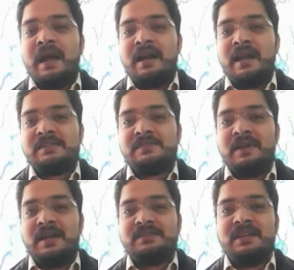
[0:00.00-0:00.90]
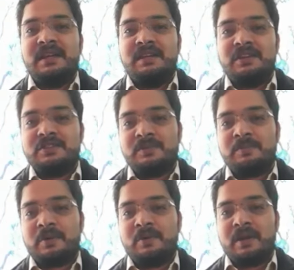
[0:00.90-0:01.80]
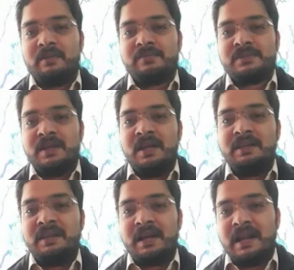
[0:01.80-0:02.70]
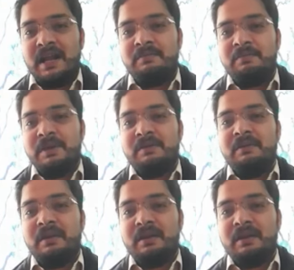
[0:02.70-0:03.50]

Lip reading: and as well as the internship programs that helped me